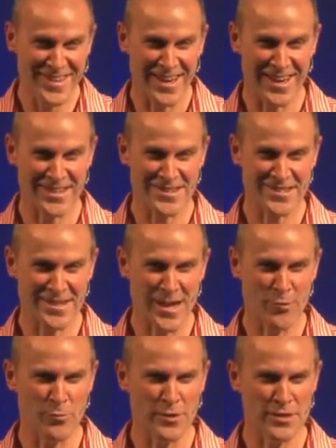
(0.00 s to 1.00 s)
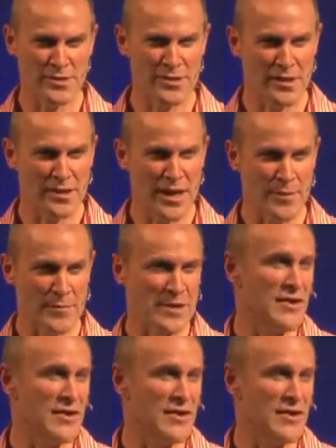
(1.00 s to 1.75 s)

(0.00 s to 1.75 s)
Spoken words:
and to come and give